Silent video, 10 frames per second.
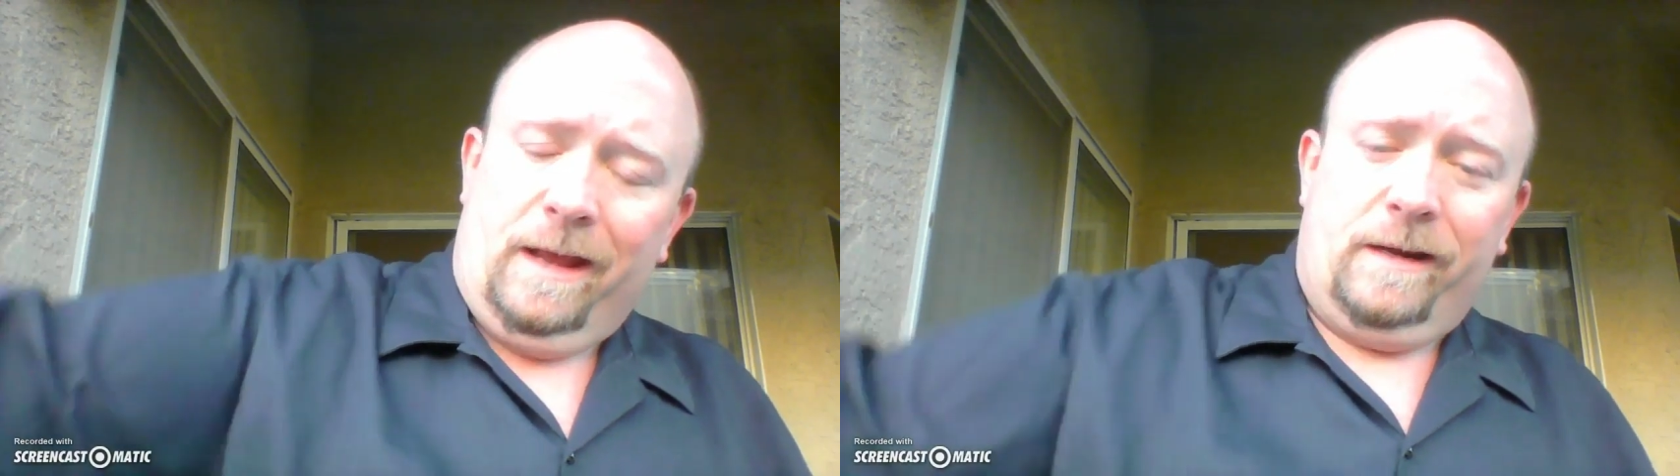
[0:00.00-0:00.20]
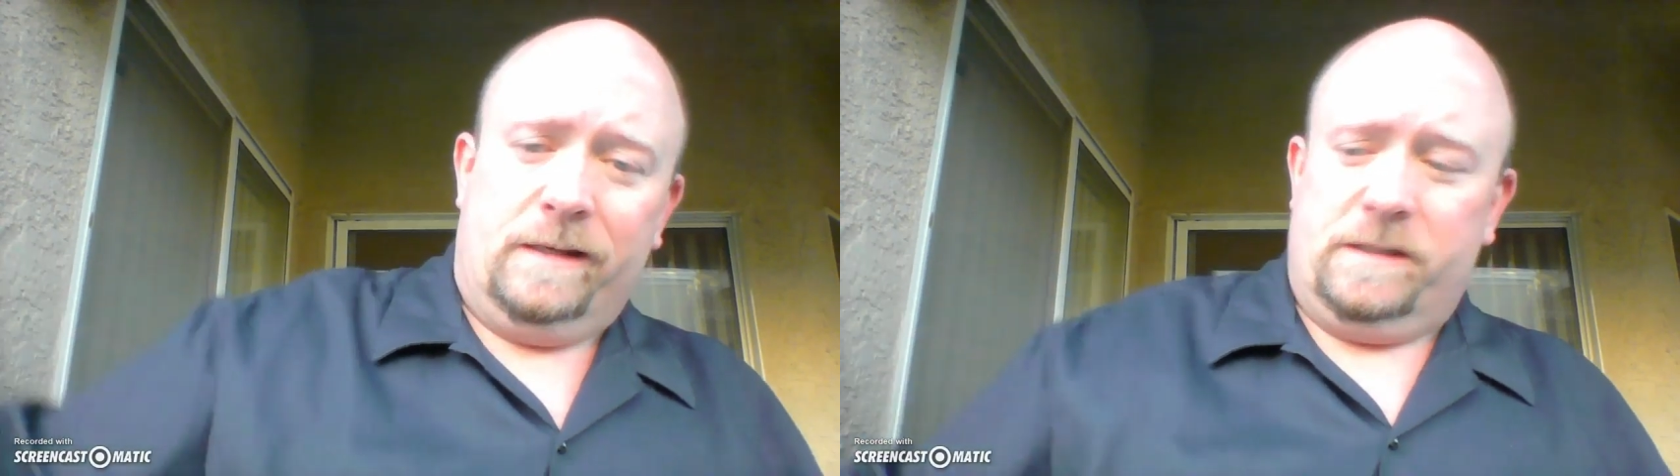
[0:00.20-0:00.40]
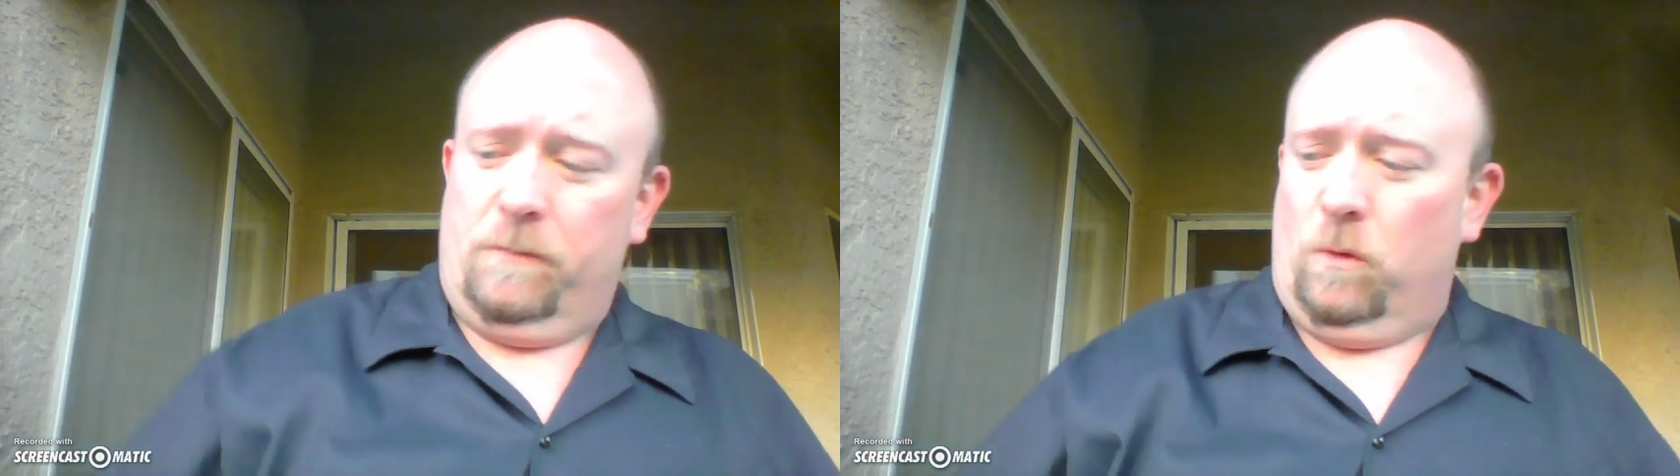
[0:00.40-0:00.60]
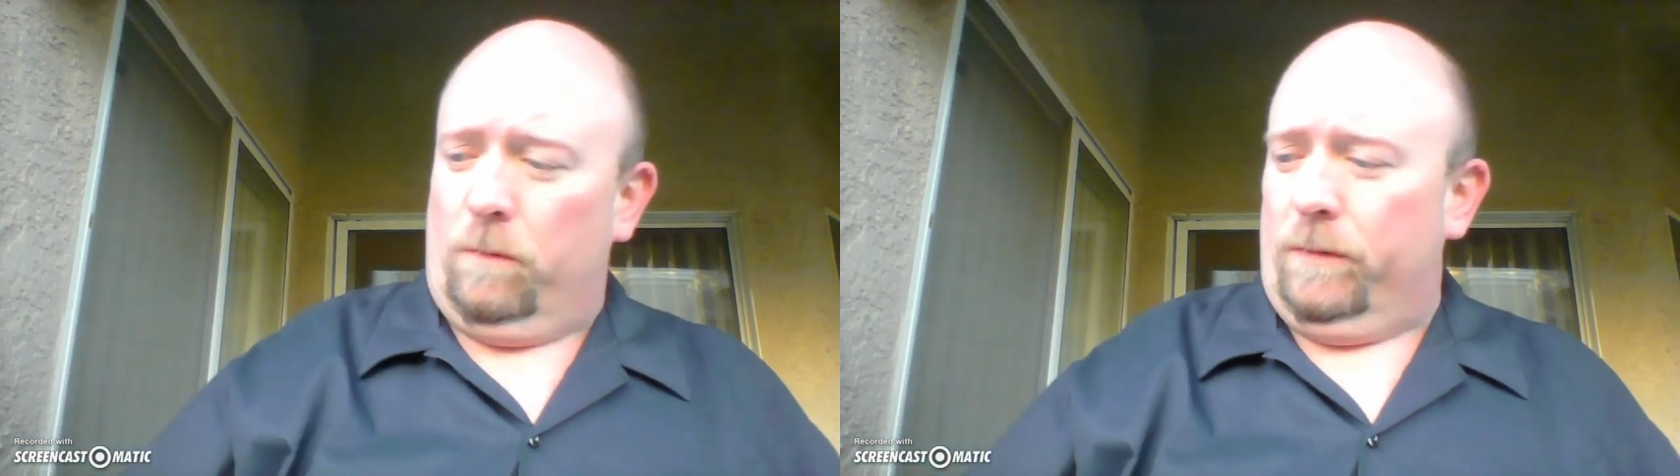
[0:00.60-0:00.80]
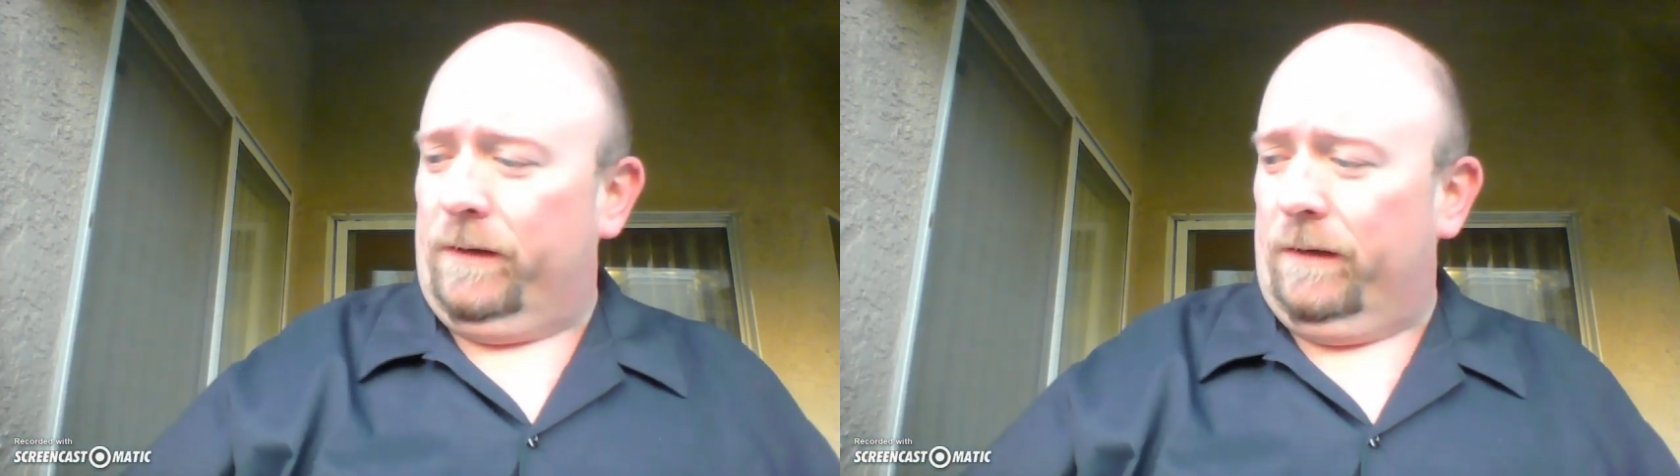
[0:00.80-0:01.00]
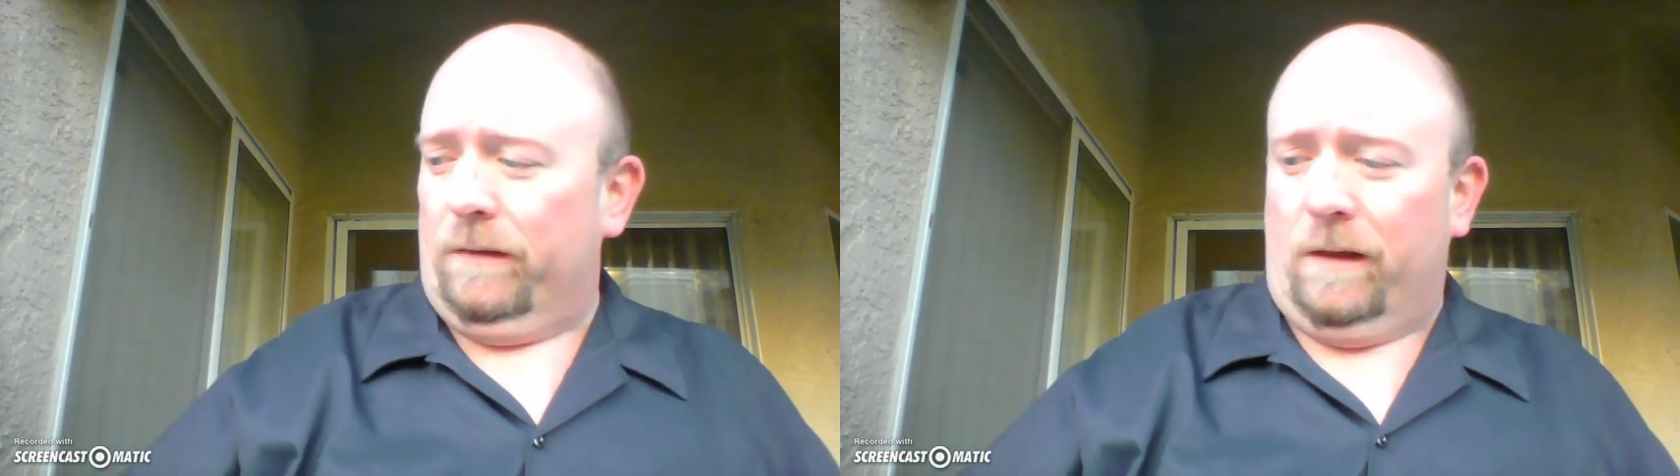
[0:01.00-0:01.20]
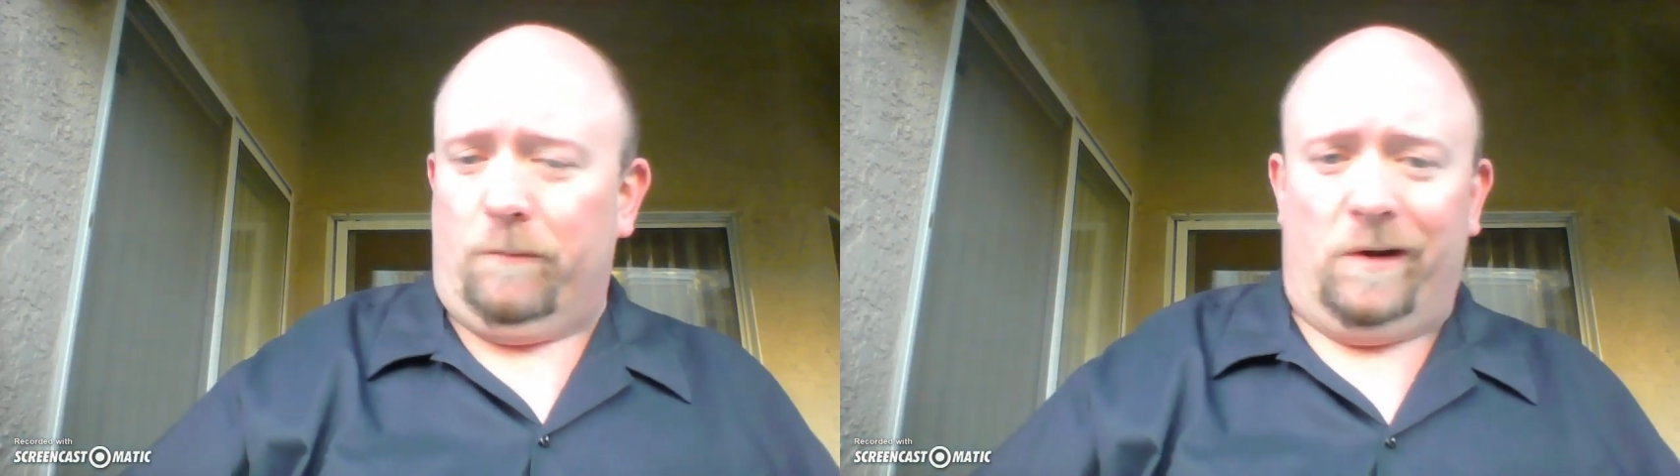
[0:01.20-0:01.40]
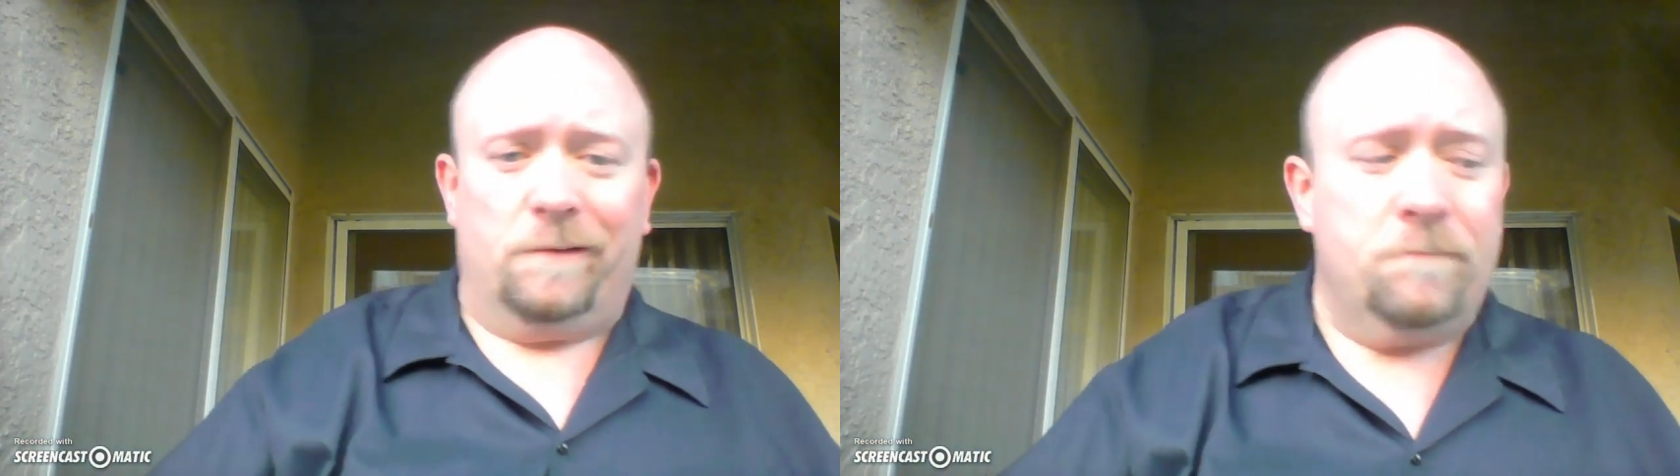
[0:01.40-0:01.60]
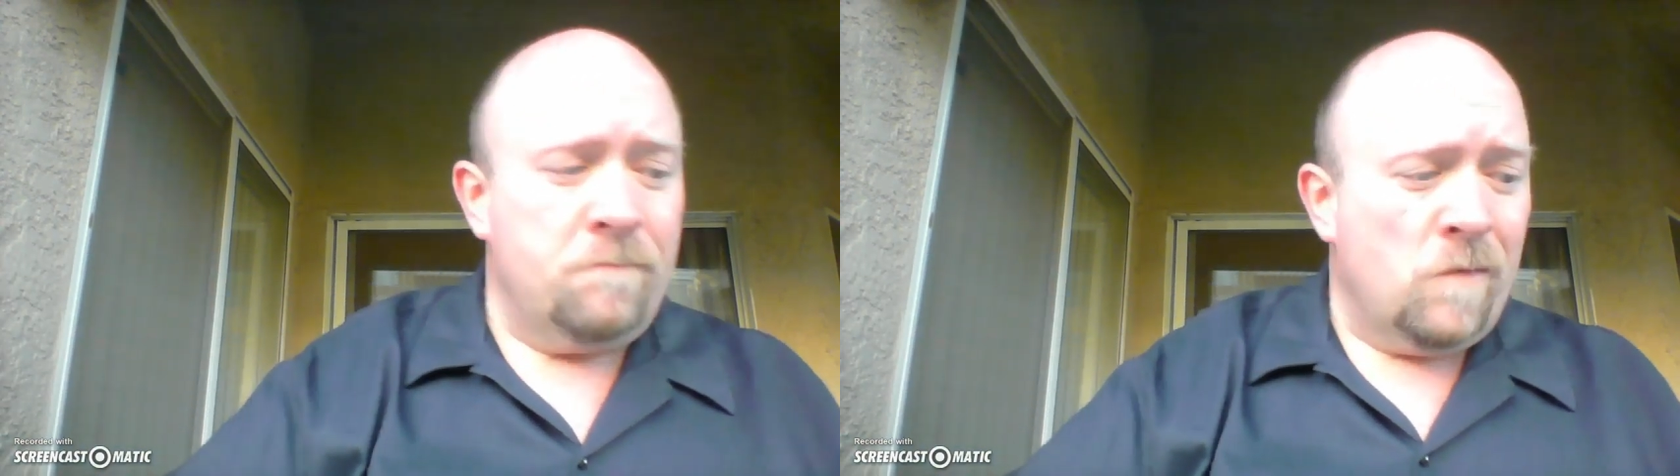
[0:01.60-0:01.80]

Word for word: and not some corporate conglomerate.